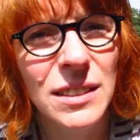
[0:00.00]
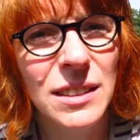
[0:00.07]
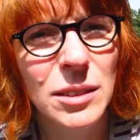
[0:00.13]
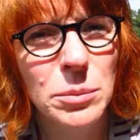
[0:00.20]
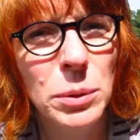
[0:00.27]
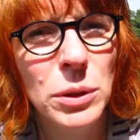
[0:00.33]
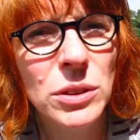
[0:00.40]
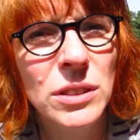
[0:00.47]
The
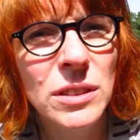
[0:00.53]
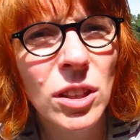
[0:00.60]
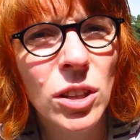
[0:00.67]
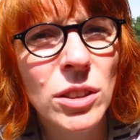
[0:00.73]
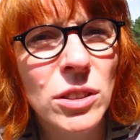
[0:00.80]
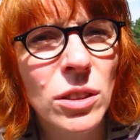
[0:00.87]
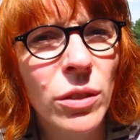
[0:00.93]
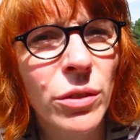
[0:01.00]
book
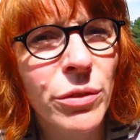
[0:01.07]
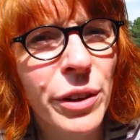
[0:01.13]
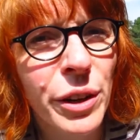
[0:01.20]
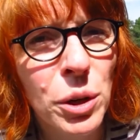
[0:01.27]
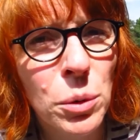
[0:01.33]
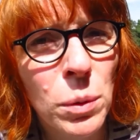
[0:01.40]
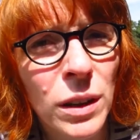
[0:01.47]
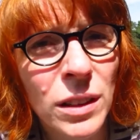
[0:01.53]
starts off
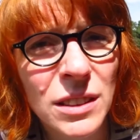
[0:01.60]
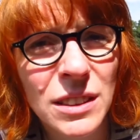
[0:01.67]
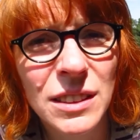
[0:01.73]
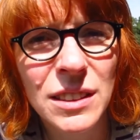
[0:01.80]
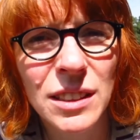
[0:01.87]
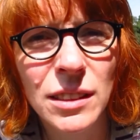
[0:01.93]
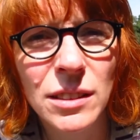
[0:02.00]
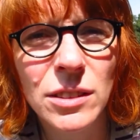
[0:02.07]
very well. It
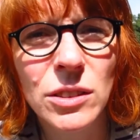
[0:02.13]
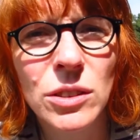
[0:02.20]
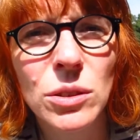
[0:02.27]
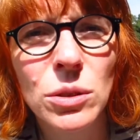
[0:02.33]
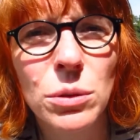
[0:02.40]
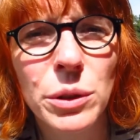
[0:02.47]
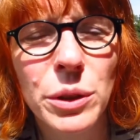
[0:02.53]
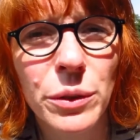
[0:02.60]
tells the
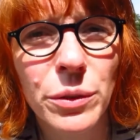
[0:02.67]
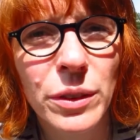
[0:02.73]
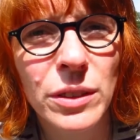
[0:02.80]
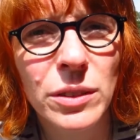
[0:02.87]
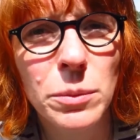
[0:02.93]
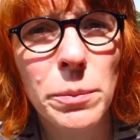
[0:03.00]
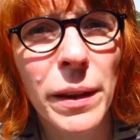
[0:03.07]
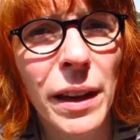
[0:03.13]
story of
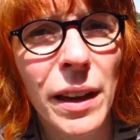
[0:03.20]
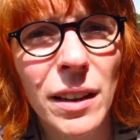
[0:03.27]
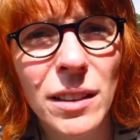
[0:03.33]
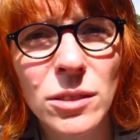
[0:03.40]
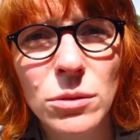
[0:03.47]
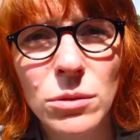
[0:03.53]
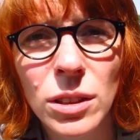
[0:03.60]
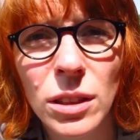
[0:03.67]
this man
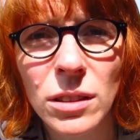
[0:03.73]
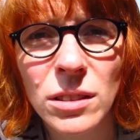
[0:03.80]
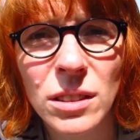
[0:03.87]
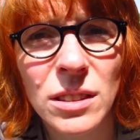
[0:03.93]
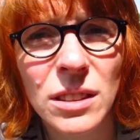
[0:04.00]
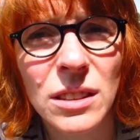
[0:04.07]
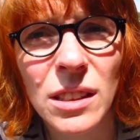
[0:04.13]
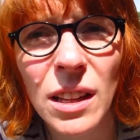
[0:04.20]
who tells
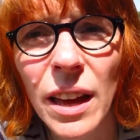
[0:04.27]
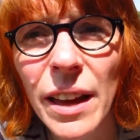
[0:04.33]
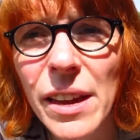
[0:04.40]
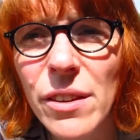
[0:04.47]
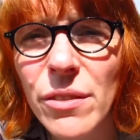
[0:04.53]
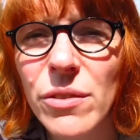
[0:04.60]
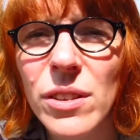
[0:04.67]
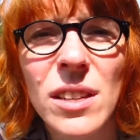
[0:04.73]
us his
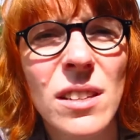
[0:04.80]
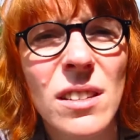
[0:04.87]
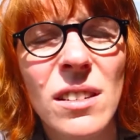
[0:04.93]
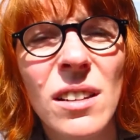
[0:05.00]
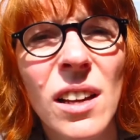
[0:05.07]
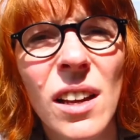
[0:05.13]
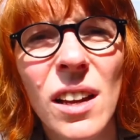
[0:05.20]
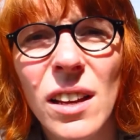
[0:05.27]
life and
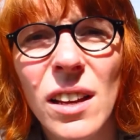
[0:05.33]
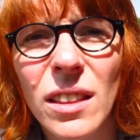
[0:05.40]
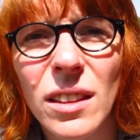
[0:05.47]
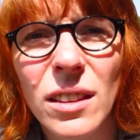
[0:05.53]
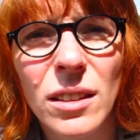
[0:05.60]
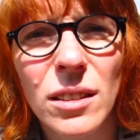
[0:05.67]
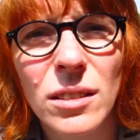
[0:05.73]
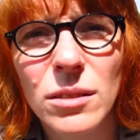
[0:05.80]

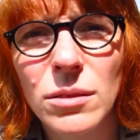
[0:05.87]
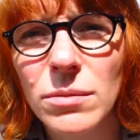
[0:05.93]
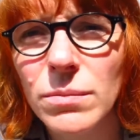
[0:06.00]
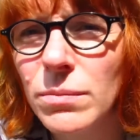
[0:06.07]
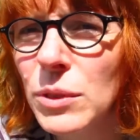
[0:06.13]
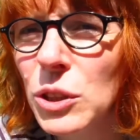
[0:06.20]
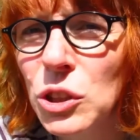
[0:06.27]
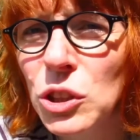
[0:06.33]
the
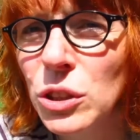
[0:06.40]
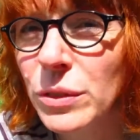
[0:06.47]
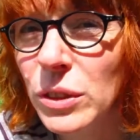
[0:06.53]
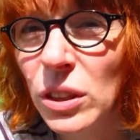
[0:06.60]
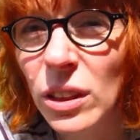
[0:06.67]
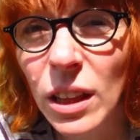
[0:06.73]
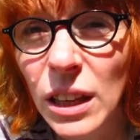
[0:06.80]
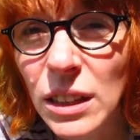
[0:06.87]
mischievous
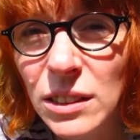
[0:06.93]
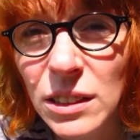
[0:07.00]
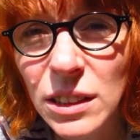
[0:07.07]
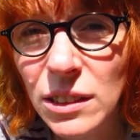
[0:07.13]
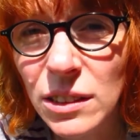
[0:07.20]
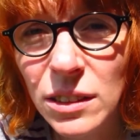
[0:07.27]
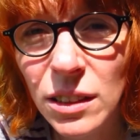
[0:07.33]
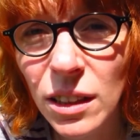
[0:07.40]
things
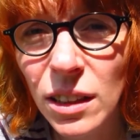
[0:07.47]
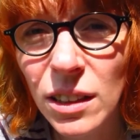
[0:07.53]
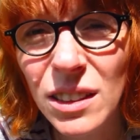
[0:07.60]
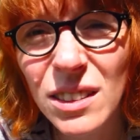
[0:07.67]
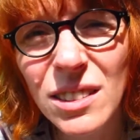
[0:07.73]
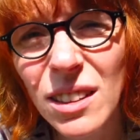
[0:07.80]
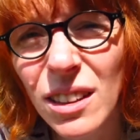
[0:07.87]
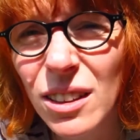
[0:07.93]
he's done.
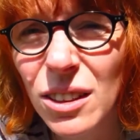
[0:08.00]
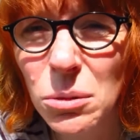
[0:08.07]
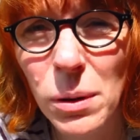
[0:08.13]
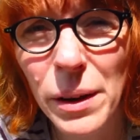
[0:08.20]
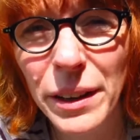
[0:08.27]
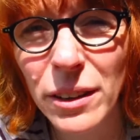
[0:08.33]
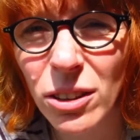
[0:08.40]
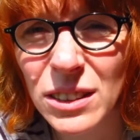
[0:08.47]
He's not
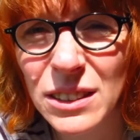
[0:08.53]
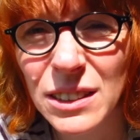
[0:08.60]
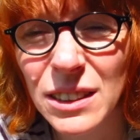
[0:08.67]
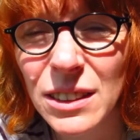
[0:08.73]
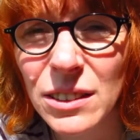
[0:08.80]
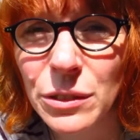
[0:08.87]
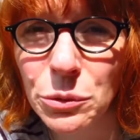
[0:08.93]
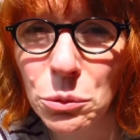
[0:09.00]
quite honest,
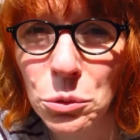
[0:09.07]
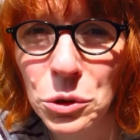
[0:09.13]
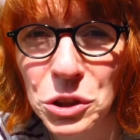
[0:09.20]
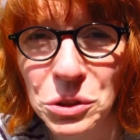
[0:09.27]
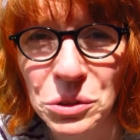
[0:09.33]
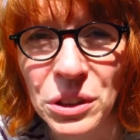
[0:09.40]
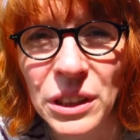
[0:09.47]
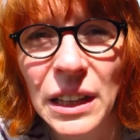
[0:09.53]
he's a
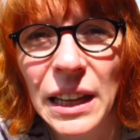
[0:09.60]
forger.